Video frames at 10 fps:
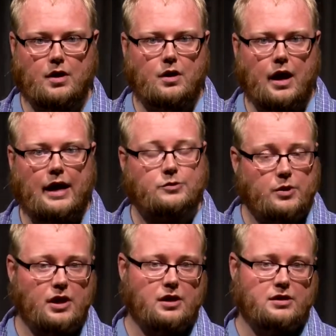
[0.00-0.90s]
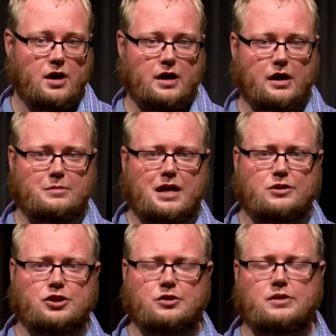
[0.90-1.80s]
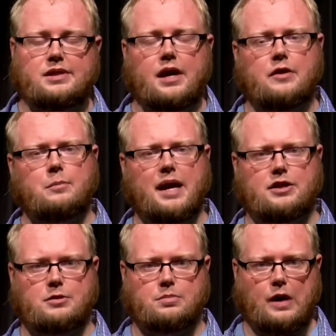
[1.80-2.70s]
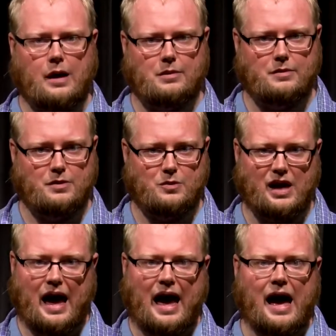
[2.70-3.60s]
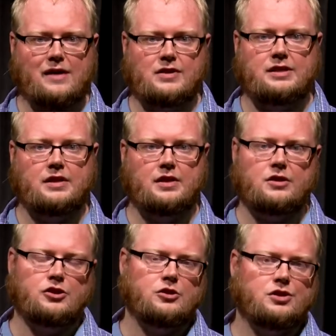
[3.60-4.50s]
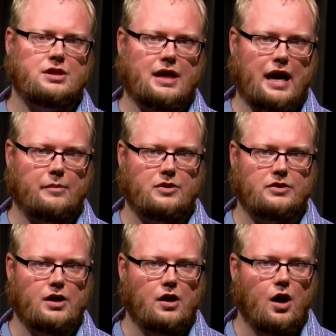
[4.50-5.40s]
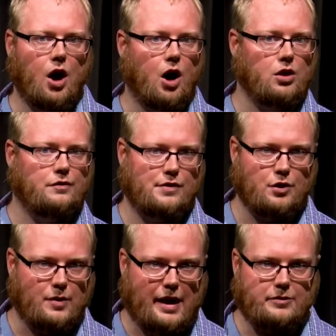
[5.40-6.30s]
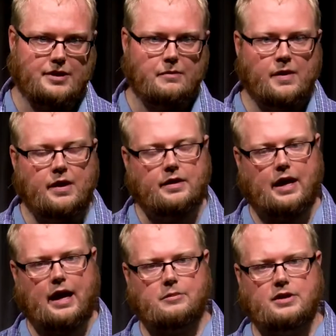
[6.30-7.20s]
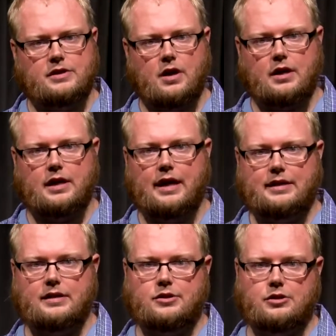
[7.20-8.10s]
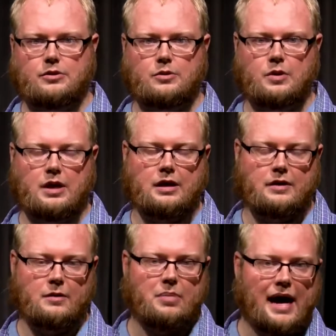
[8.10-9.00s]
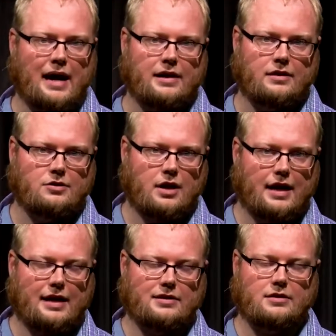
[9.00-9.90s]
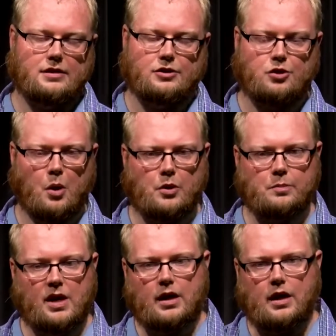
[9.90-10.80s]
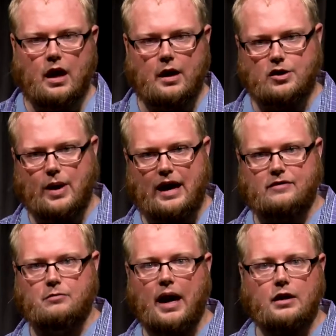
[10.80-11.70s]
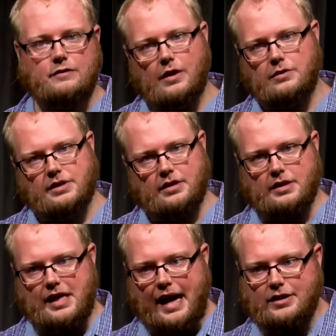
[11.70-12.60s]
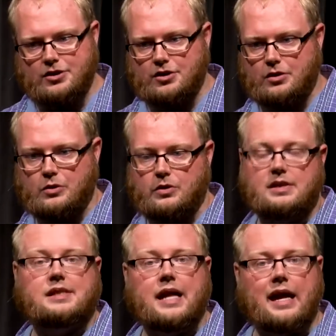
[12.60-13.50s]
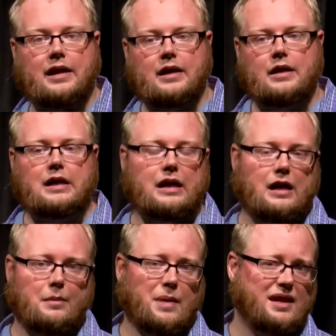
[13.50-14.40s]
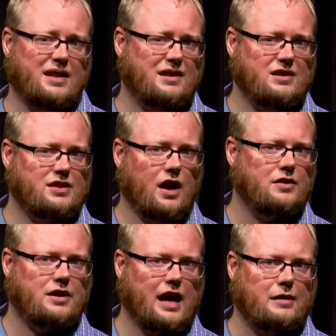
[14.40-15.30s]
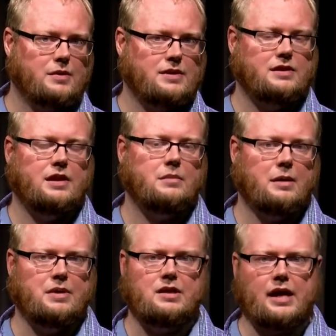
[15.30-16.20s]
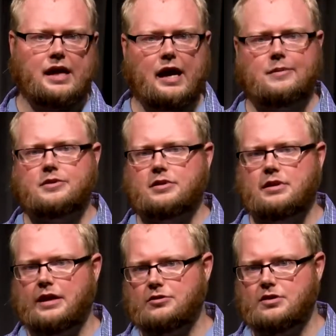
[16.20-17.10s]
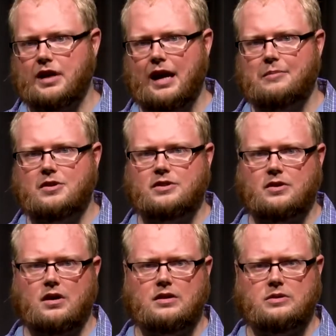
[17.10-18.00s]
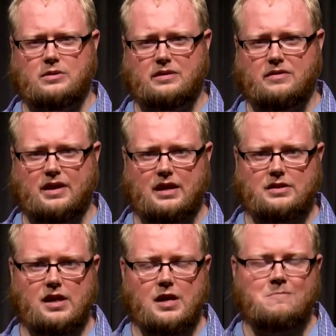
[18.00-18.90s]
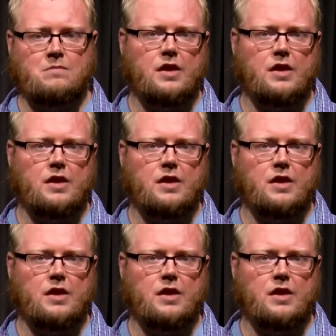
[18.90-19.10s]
As we are talking about shoes, the other major problem that we have is that there's usually cables all over the ground. The cameras are connected to the back in the TriCaster in the control room. You have microphones that are attached to the snake. And then there's other cables that might be light cables or electrical cables or all sorts of things. The